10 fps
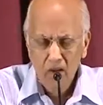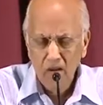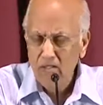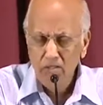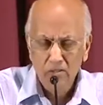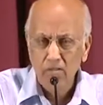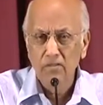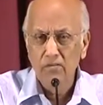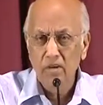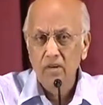God is
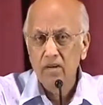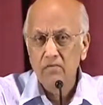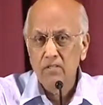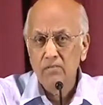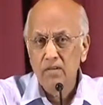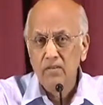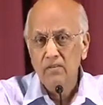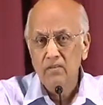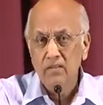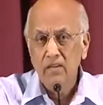good. When it comes to
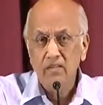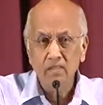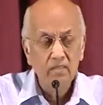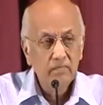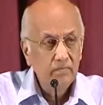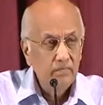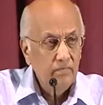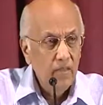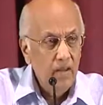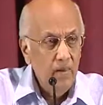material things,
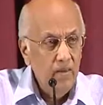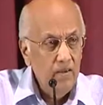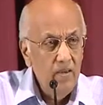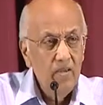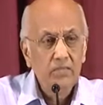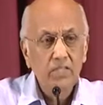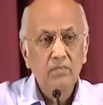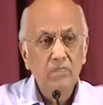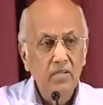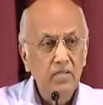he gives
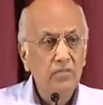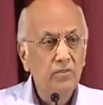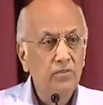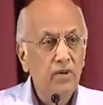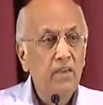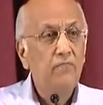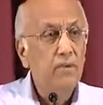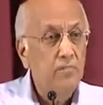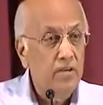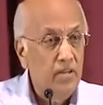an abundance to
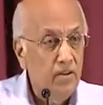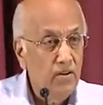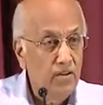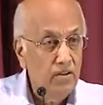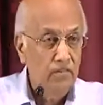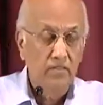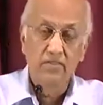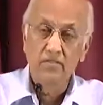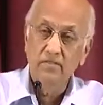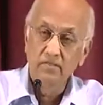everybody on
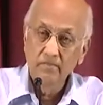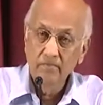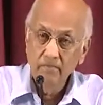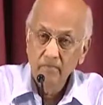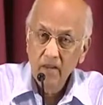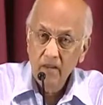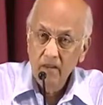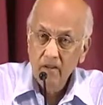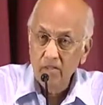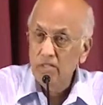earth.
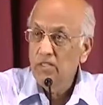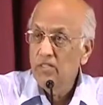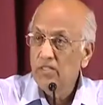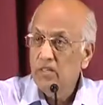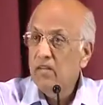Christians